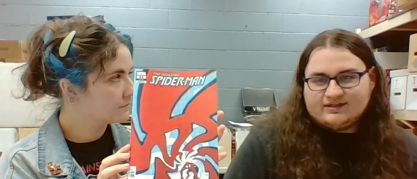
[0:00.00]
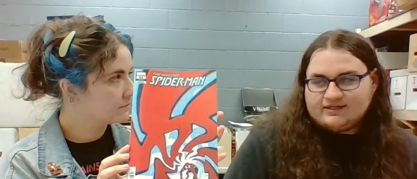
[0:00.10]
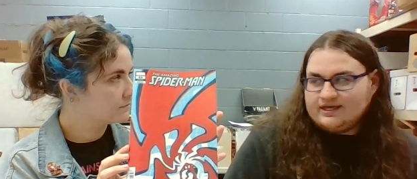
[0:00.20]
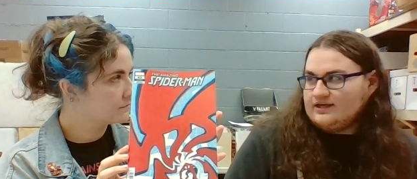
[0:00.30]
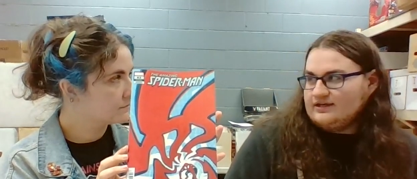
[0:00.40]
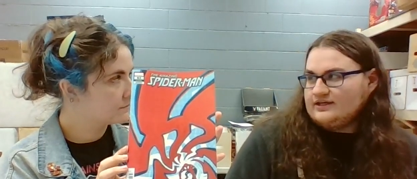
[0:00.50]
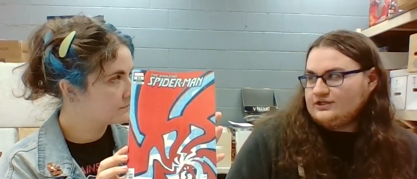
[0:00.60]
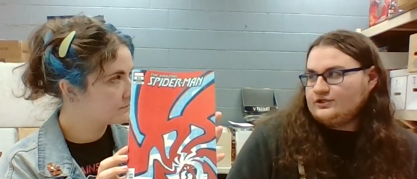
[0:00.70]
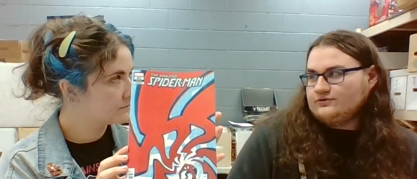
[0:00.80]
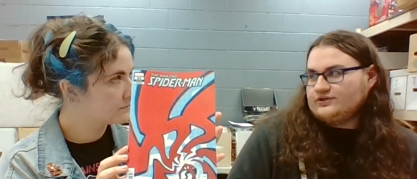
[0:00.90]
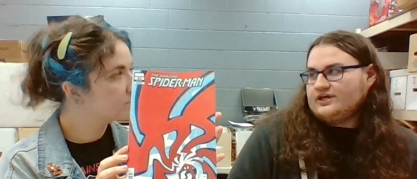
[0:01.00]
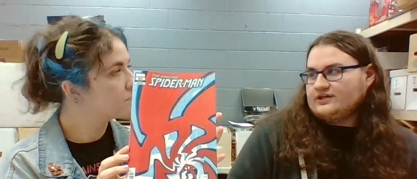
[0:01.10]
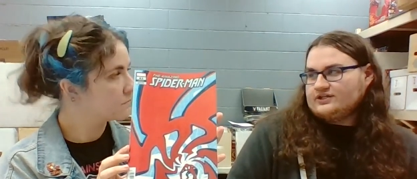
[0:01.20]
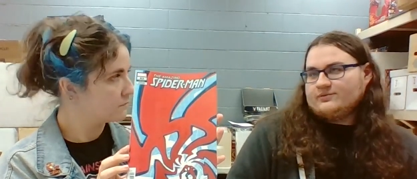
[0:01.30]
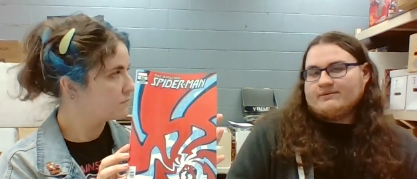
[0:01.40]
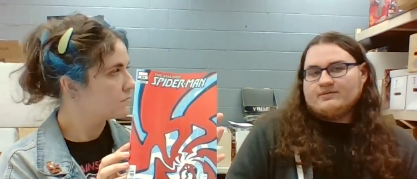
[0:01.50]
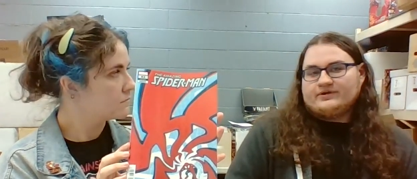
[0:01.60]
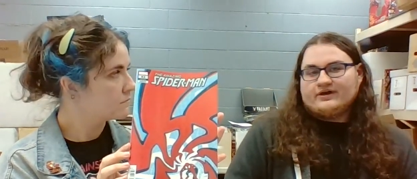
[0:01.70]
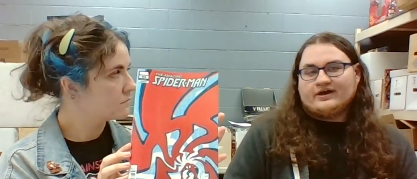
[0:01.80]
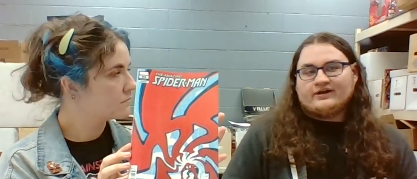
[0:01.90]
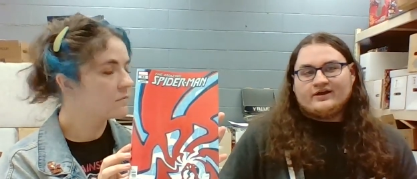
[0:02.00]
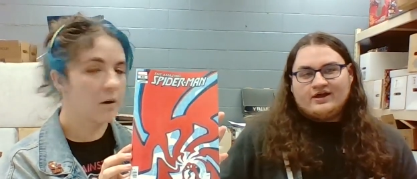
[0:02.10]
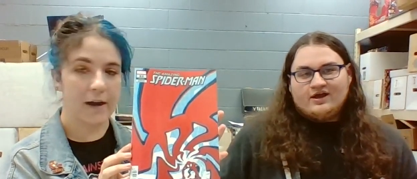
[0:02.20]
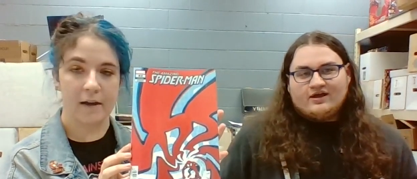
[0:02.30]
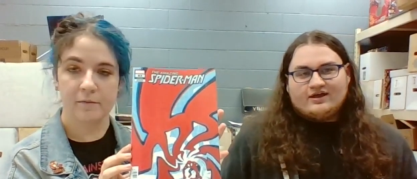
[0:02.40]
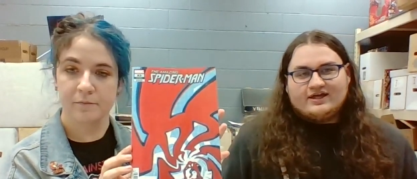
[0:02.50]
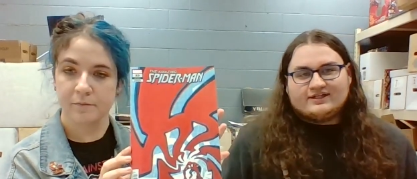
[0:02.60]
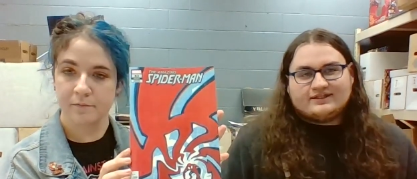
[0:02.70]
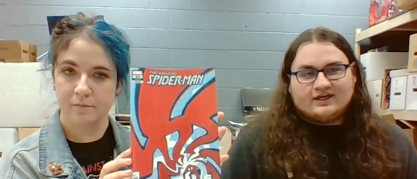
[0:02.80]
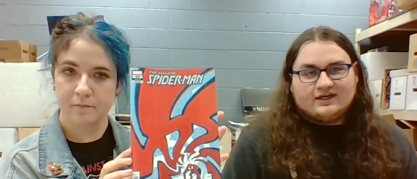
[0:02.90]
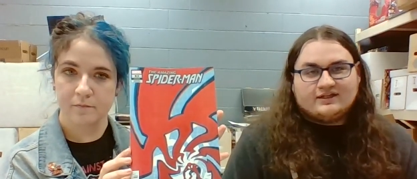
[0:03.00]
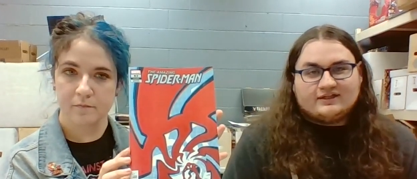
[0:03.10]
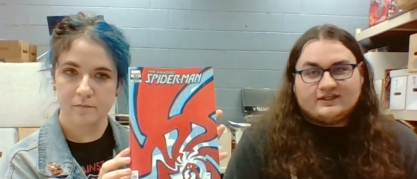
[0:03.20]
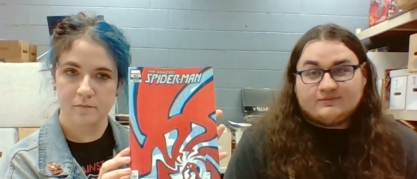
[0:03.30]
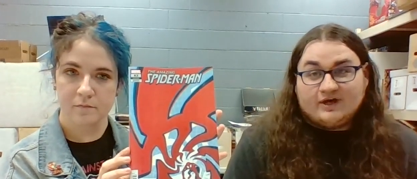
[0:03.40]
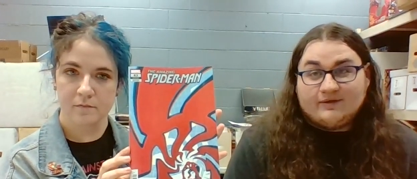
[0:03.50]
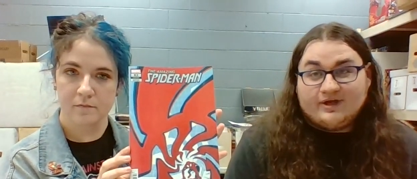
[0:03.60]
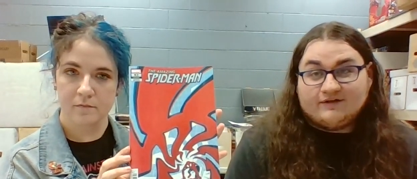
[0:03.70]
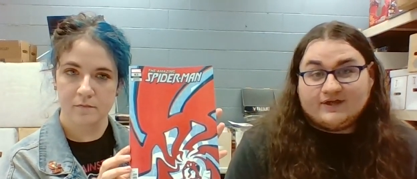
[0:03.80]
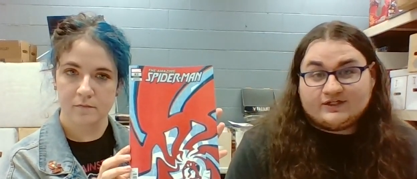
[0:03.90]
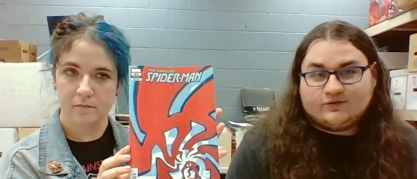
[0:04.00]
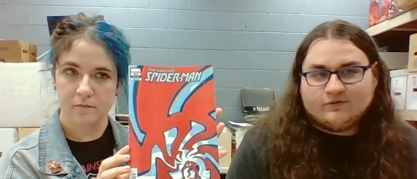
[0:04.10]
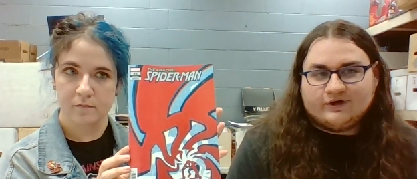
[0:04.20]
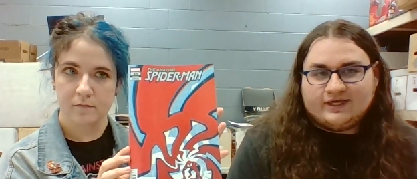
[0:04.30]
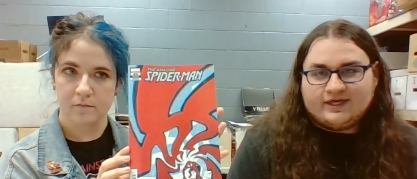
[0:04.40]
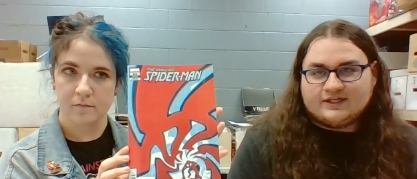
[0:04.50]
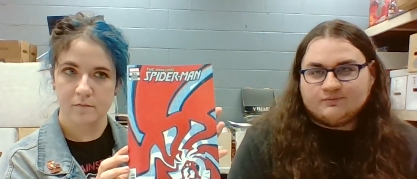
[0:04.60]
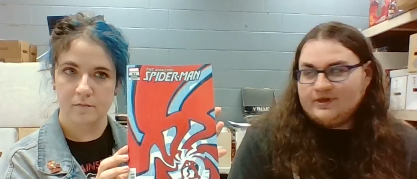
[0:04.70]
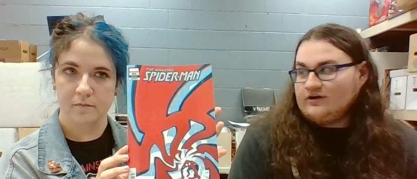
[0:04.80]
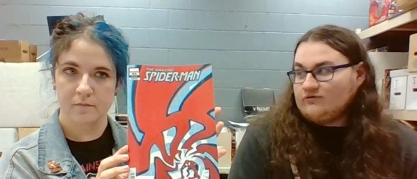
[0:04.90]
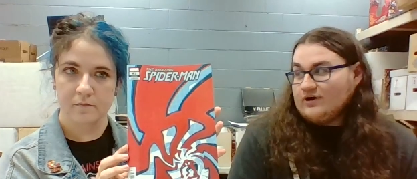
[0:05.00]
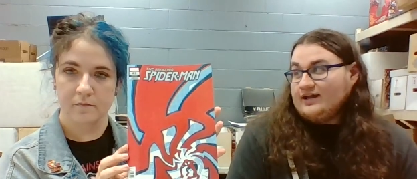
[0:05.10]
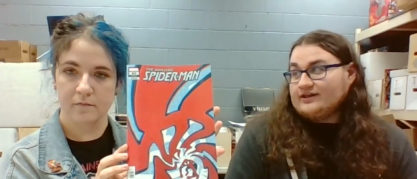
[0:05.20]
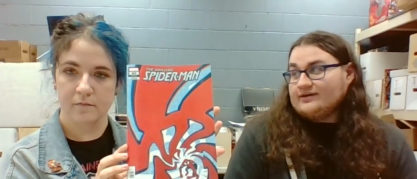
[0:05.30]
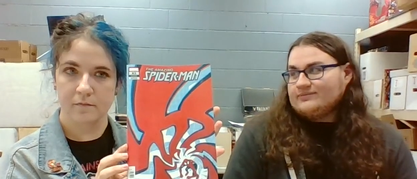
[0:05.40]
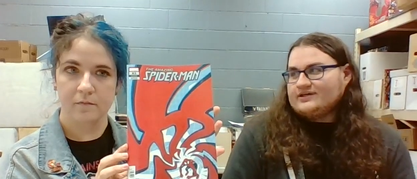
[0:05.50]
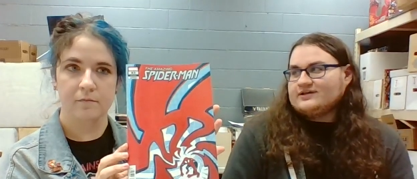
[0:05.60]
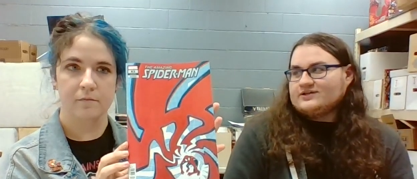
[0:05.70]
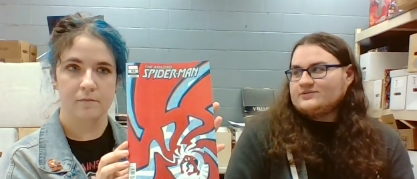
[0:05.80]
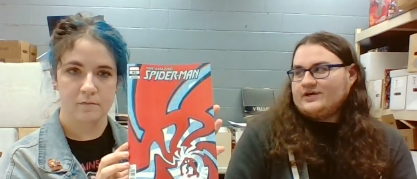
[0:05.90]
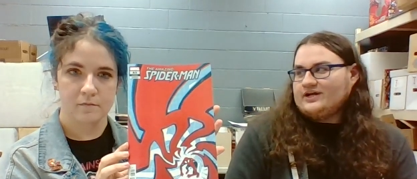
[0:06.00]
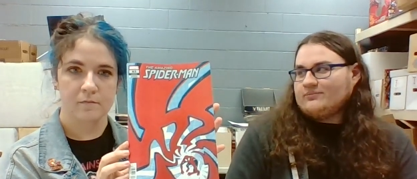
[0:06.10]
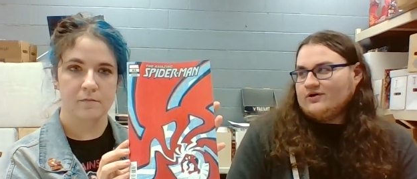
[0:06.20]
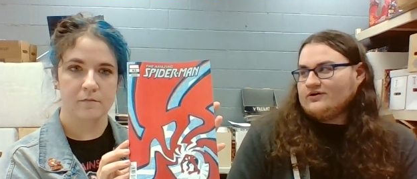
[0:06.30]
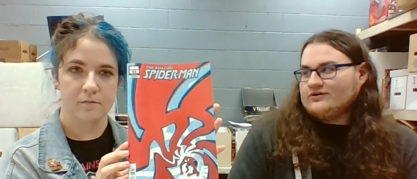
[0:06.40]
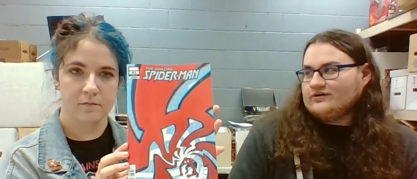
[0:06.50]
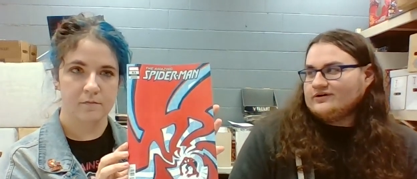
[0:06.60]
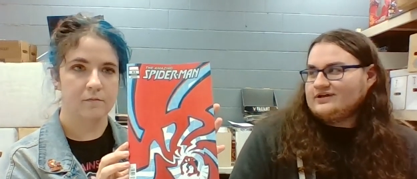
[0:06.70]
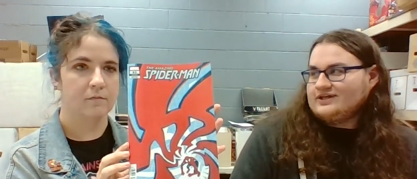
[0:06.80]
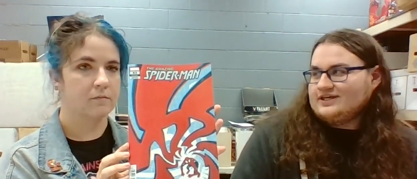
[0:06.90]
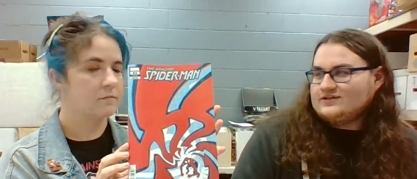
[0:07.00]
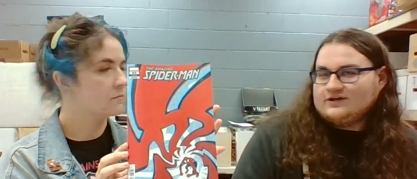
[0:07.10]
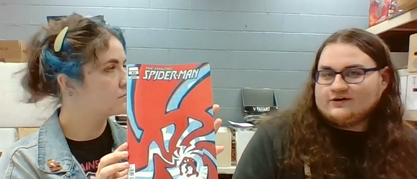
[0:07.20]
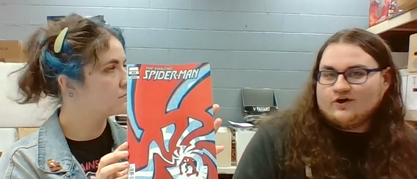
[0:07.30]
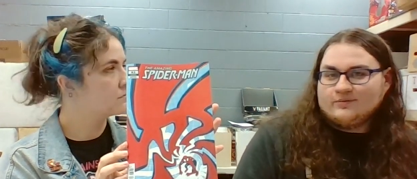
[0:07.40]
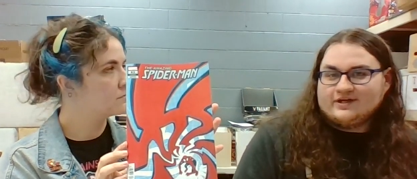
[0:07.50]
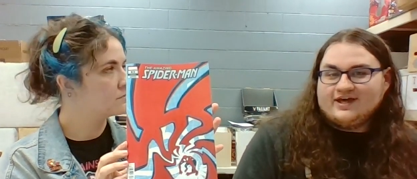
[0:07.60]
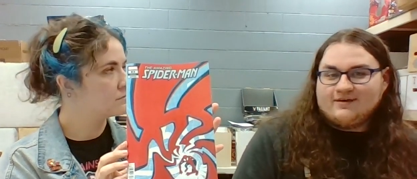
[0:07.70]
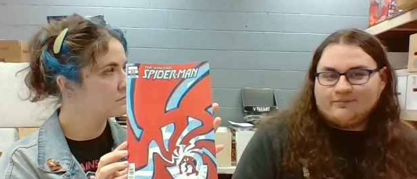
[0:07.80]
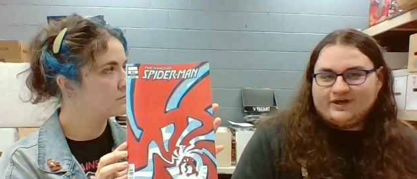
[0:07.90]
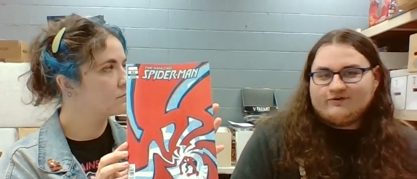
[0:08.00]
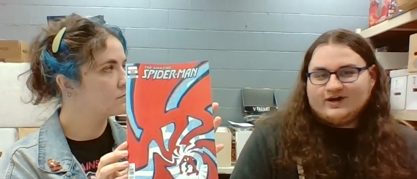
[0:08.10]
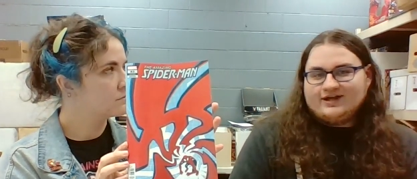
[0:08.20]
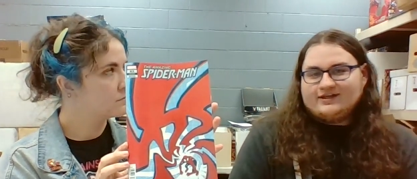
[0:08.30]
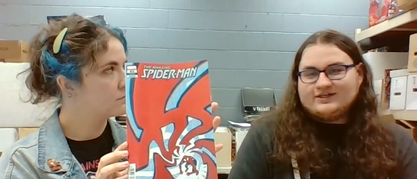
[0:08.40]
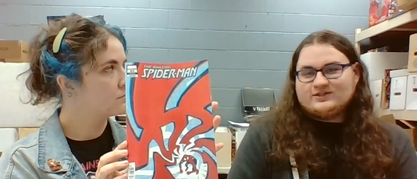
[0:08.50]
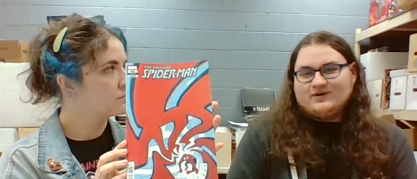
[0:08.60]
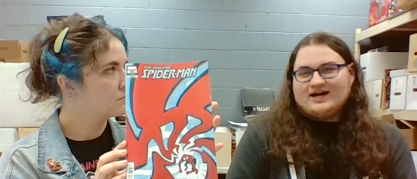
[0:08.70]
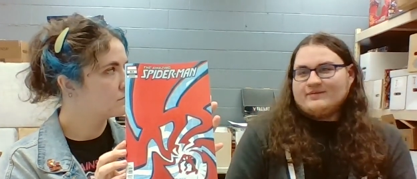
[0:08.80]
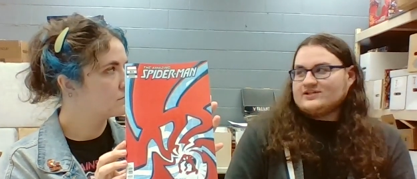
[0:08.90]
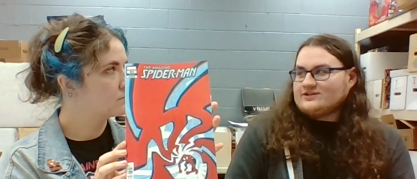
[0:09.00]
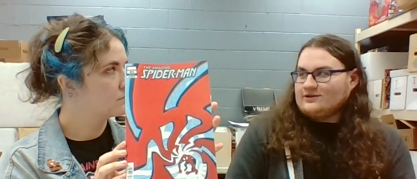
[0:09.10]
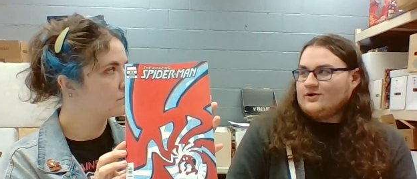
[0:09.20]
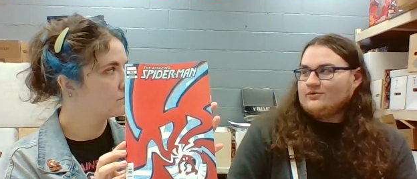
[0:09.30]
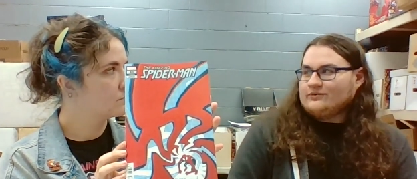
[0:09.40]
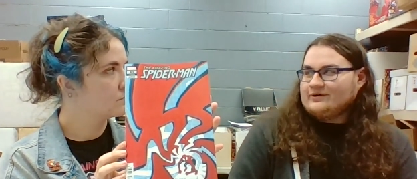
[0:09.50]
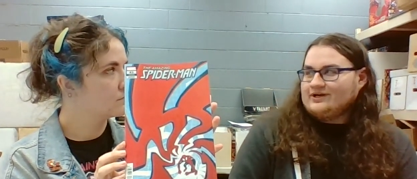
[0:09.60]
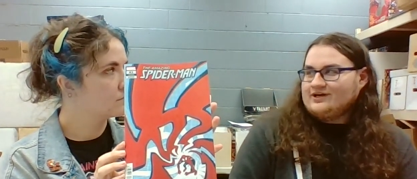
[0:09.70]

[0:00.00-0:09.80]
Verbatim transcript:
Speaker 1: ten issues into Spider Man Beyond. Okay. It's uh the Spider Man of that story is Ben Riley because Peter Parker is in a coma, and Ben Riley is Spider Man's clone